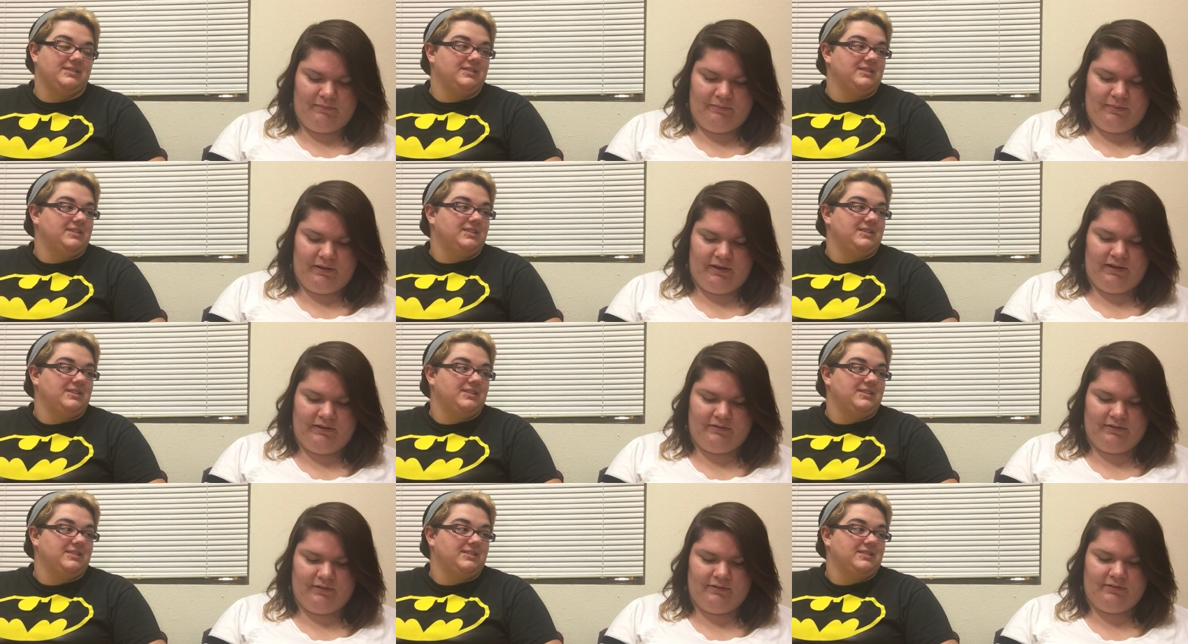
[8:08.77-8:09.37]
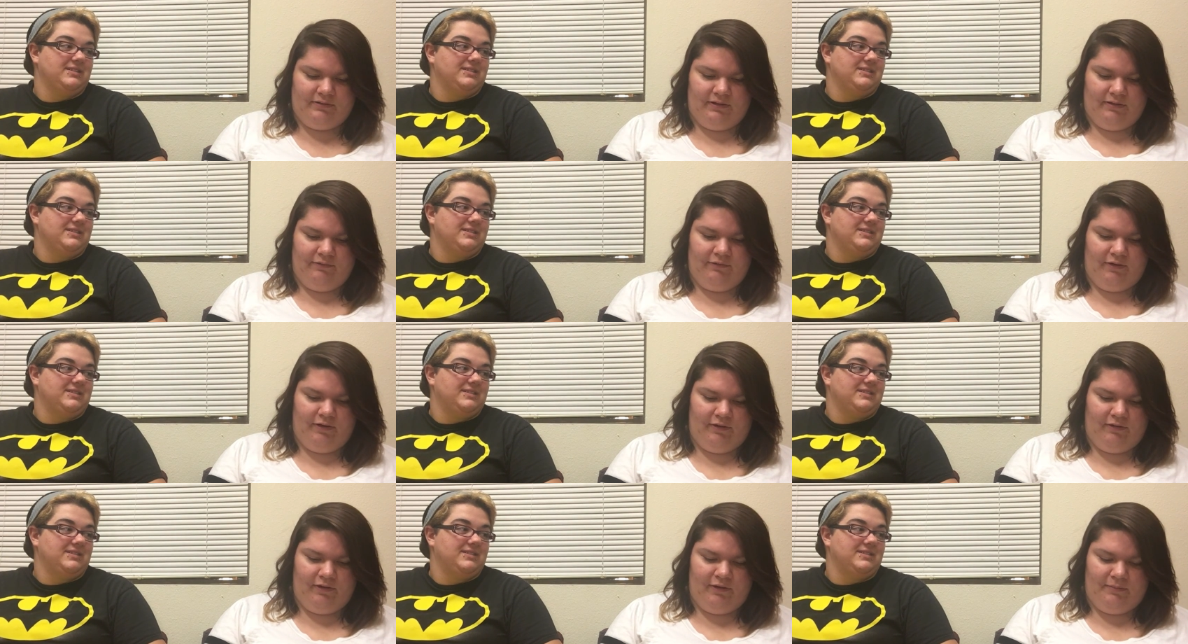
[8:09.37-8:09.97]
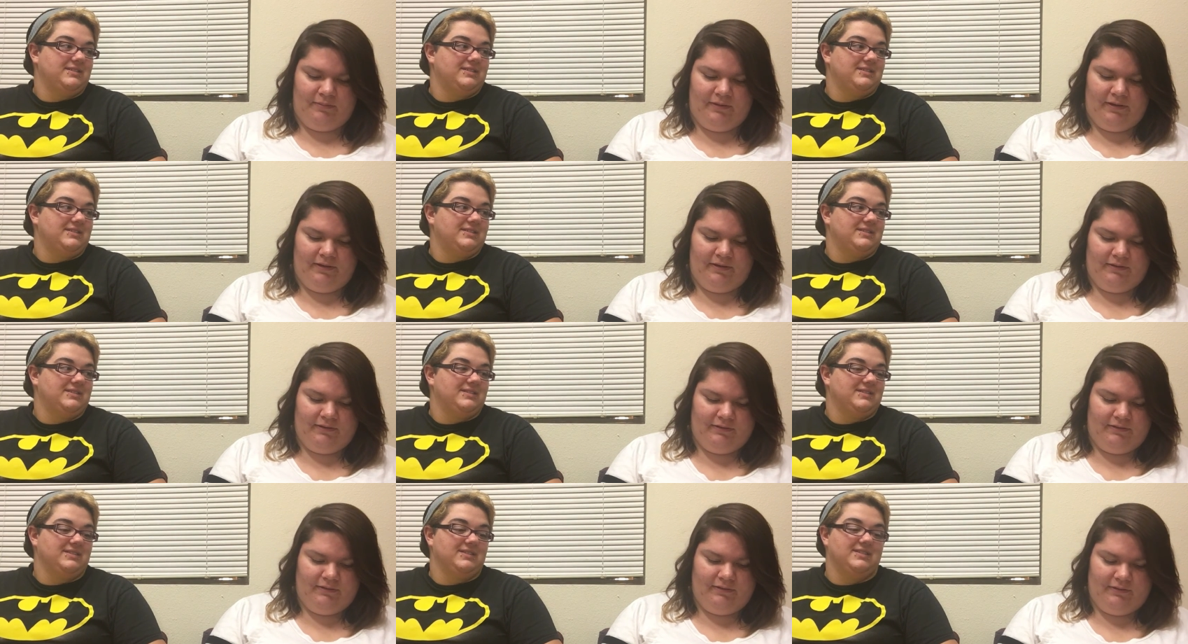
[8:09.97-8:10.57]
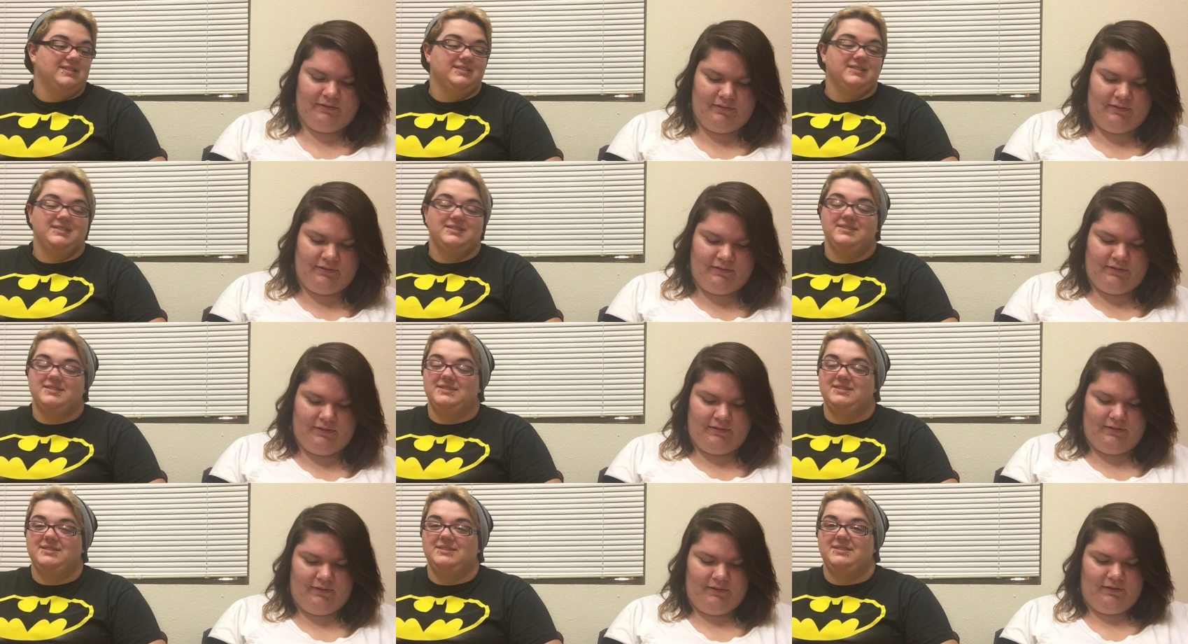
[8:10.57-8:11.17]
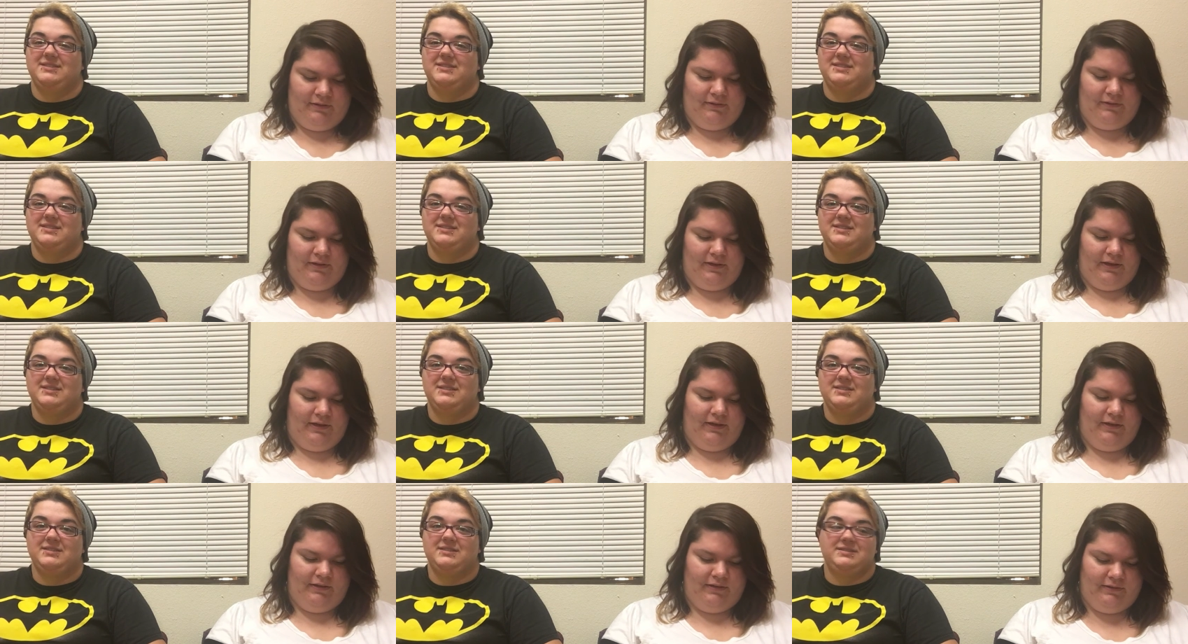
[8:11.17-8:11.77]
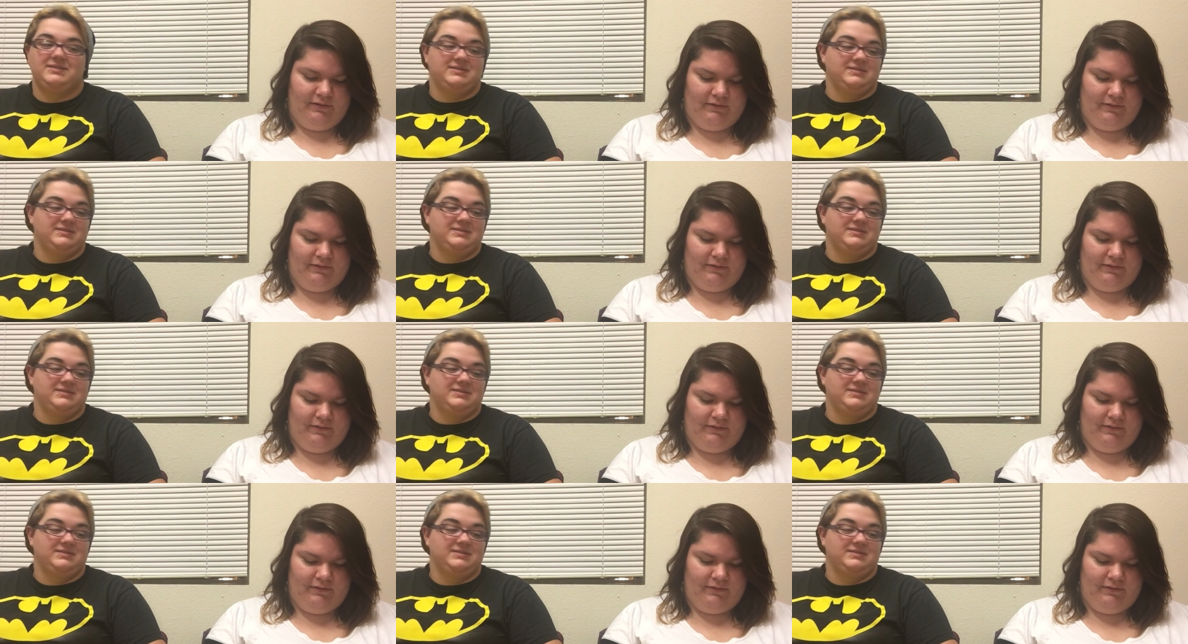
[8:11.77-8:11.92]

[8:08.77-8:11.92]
Speaker 1: but it does sound very creepy. Okay.